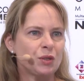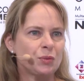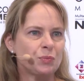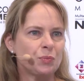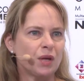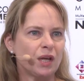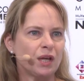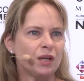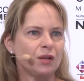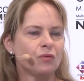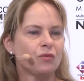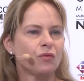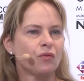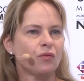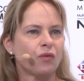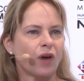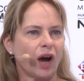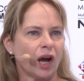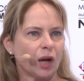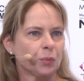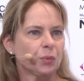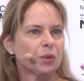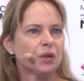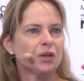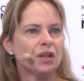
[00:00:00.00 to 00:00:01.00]
been
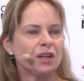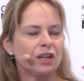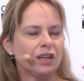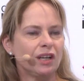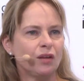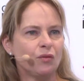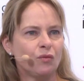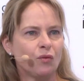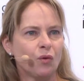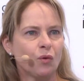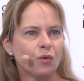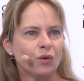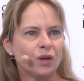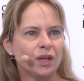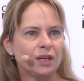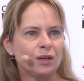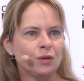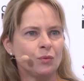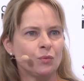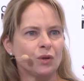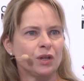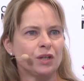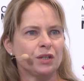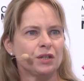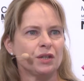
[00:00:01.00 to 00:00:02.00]
fiber delivery,
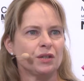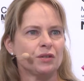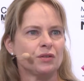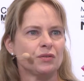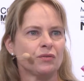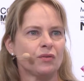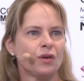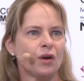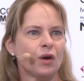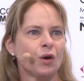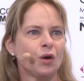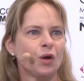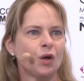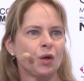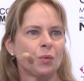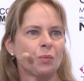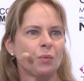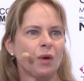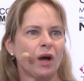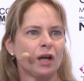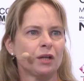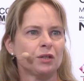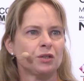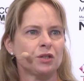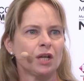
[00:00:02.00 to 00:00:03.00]
which yeah. is very
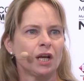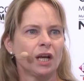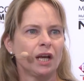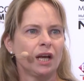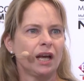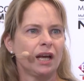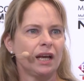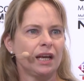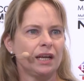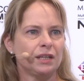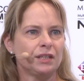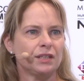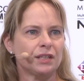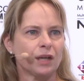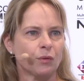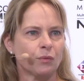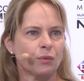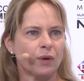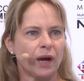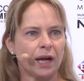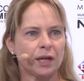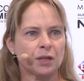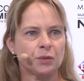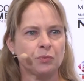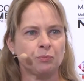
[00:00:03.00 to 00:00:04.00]
much a
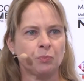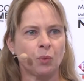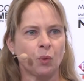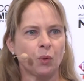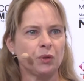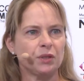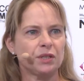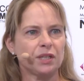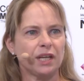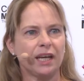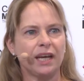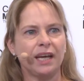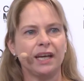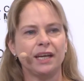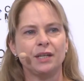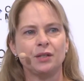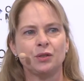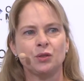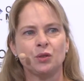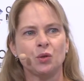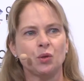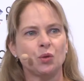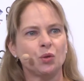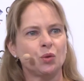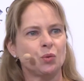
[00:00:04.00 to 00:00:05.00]
direct point A
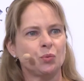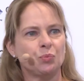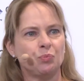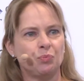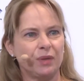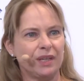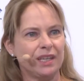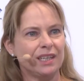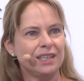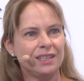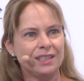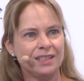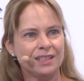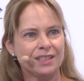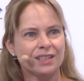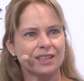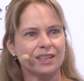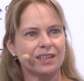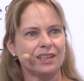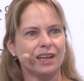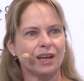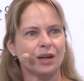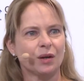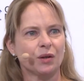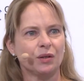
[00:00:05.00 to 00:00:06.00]
to B
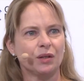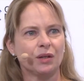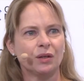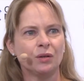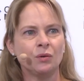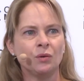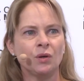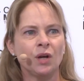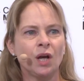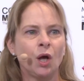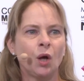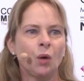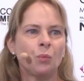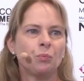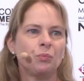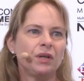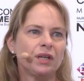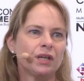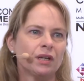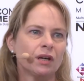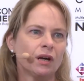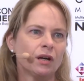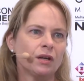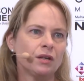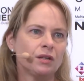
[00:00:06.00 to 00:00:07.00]
scenario. Mm -hmm.
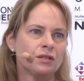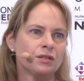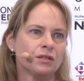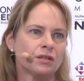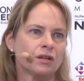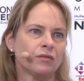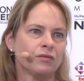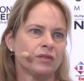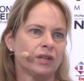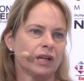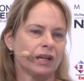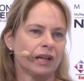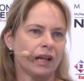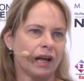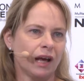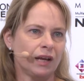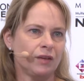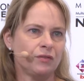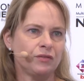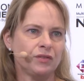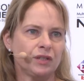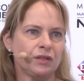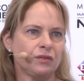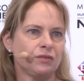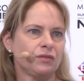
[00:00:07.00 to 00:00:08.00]
Because of the
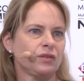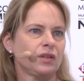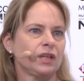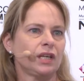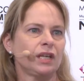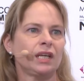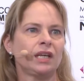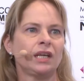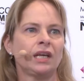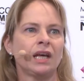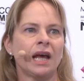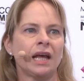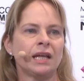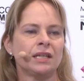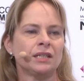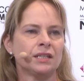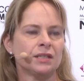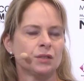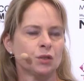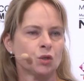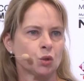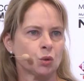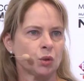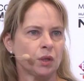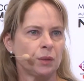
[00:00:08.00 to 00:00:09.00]
live TV and the
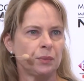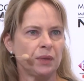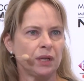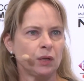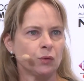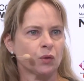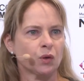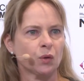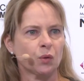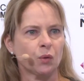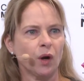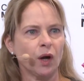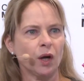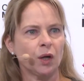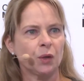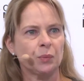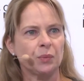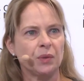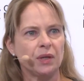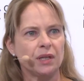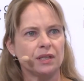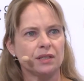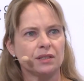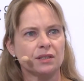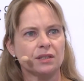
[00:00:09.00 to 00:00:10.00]
streaming
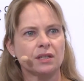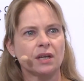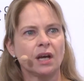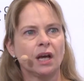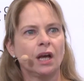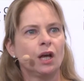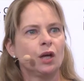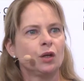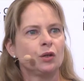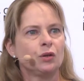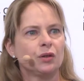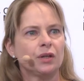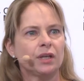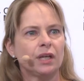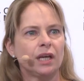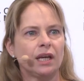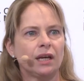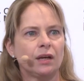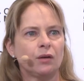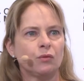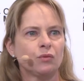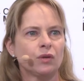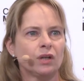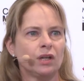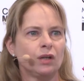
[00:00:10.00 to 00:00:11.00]
requirements, you
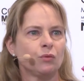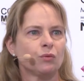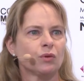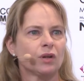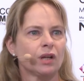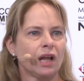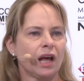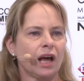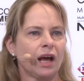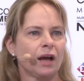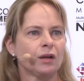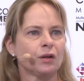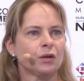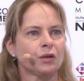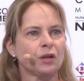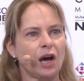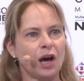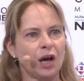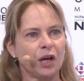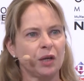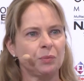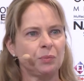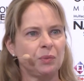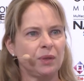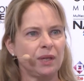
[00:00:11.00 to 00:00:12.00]
can't really rely on
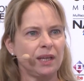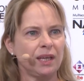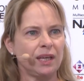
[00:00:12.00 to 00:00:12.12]
IP